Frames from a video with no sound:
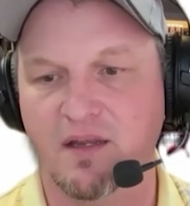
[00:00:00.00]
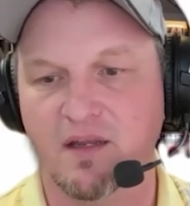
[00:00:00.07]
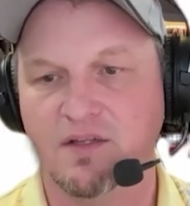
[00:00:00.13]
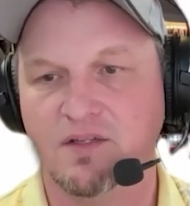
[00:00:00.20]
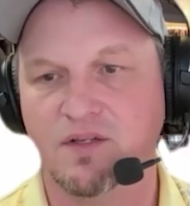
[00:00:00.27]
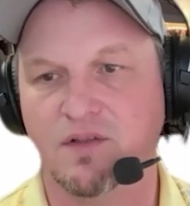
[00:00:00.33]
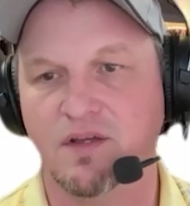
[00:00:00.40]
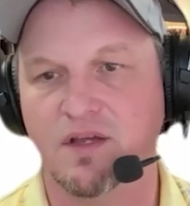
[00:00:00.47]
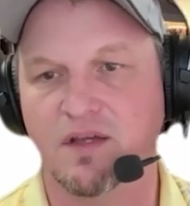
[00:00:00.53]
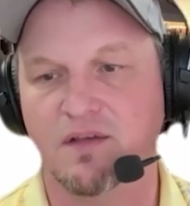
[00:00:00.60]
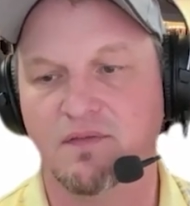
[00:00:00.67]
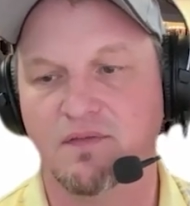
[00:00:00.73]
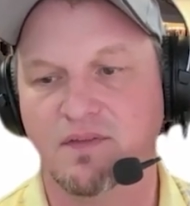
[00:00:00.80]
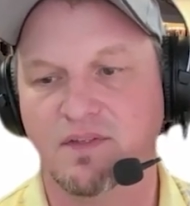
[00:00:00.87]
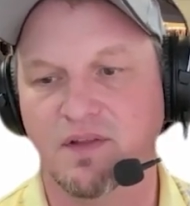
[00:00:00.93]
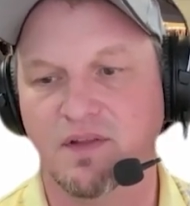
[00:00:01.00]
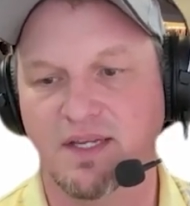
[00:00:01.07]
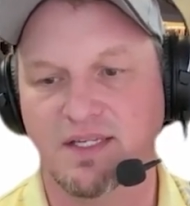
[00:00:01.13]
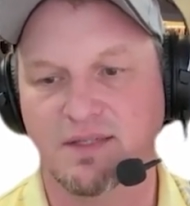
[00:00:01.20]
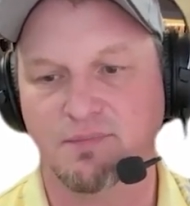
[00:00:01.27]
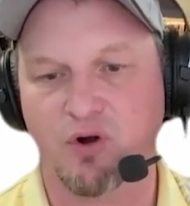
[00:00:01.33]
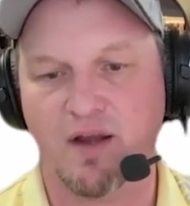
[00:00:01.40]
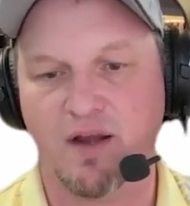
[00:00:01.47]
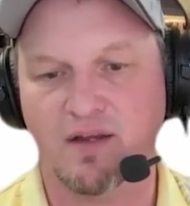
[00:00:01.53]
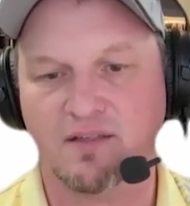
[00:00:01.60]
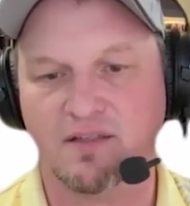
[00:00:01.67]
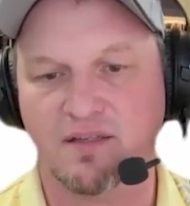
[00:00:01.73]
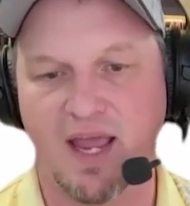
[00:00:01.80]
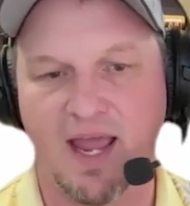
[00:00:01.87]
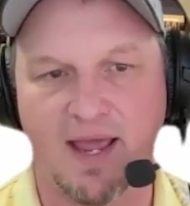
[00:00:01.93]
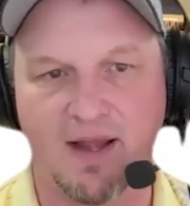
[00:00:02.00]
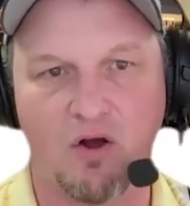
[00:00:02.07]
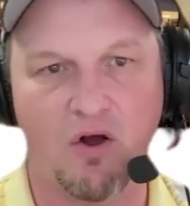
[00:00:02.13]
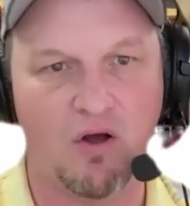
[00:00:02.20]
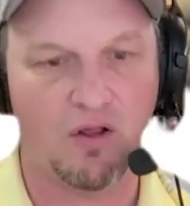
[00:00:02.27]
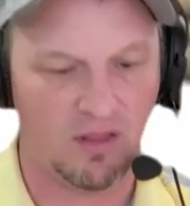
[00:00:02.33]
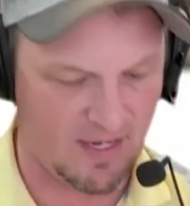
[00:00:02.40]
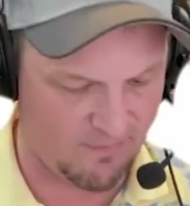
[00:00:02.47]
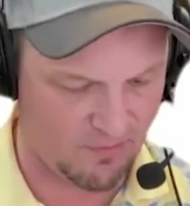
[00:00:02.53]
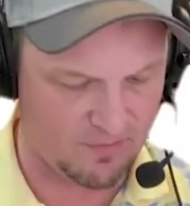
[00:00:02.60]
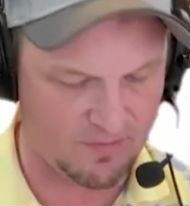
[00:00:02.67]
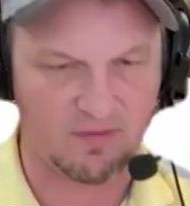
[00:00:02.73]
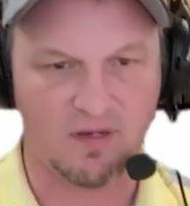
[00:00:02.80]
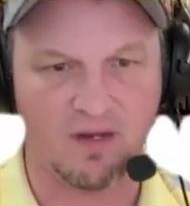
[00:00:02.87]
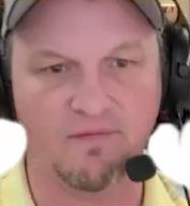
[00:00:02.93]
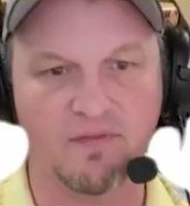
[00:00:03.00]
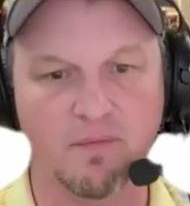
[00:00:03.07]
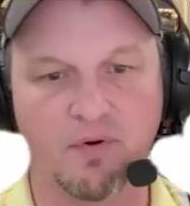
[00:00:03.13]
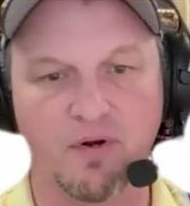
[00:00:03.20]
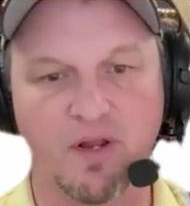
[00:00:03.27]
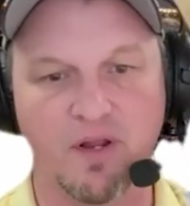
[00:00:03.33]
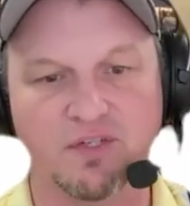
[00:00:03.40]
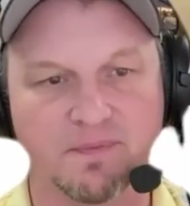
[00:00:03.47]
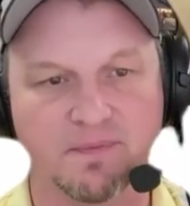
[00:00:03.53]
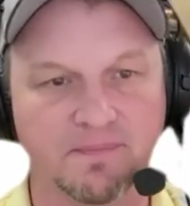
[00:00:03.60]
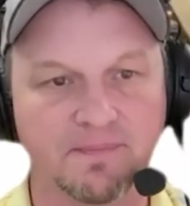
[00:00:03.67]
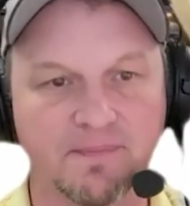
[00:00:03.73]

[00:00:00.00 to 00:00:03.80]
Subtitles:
to these products at all levels of the production.